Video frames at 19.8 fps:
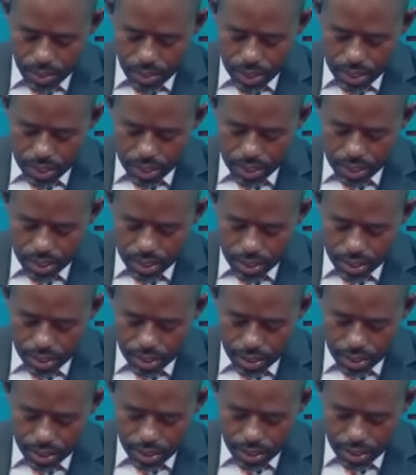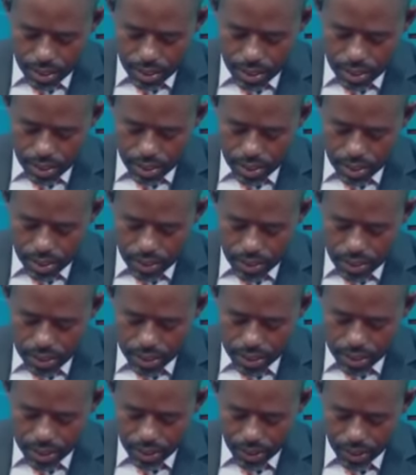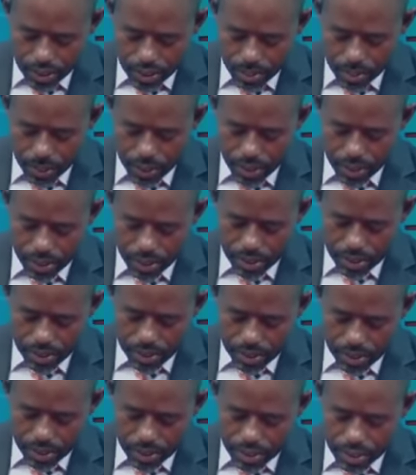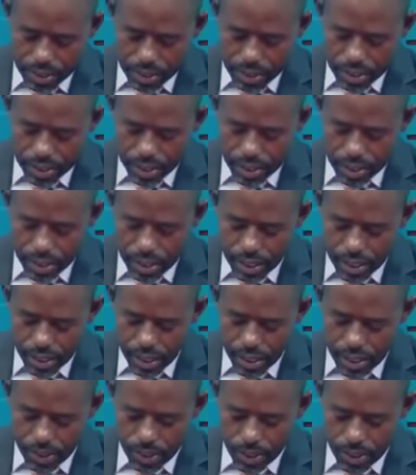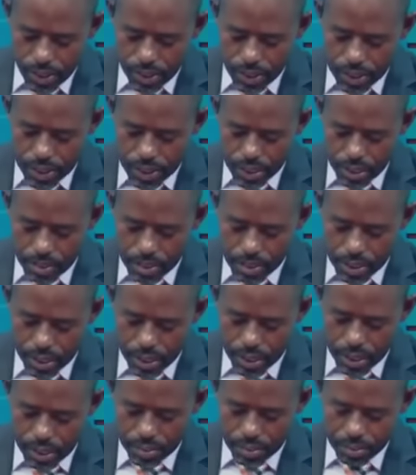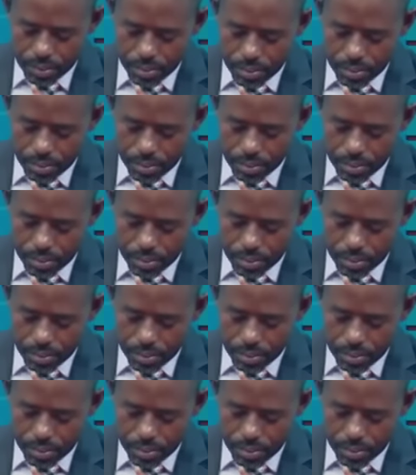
Grace Akicho somebody. I don't know how this comes in.